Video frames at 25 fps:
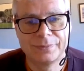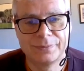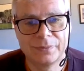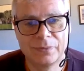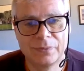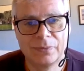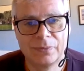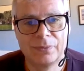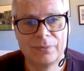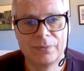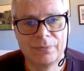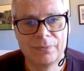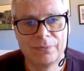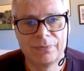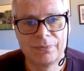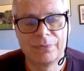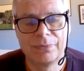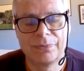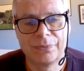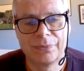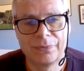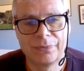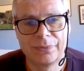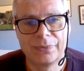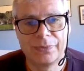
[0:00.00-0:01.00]

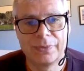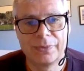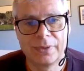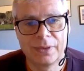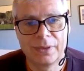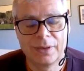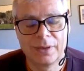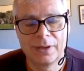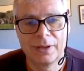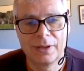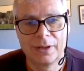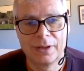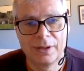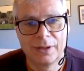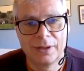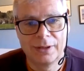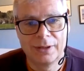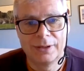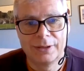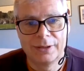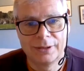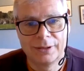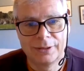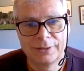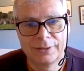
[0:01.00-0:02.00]

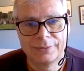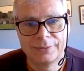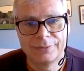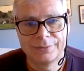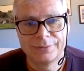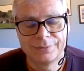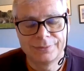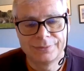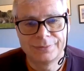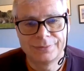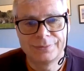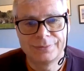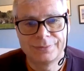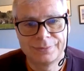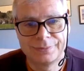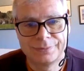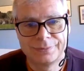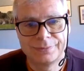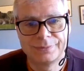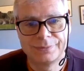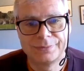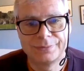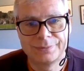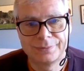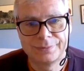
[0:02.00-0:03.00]

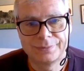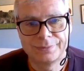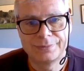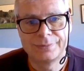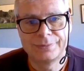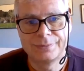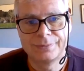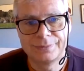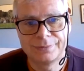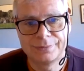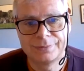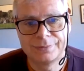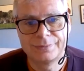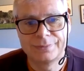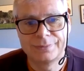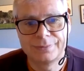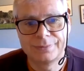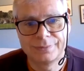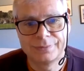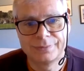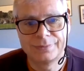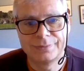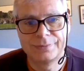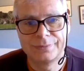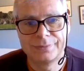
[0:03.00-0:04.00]

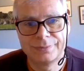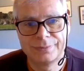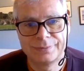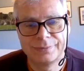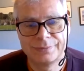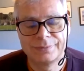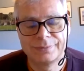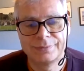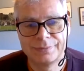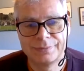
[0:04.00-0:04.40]
(silent)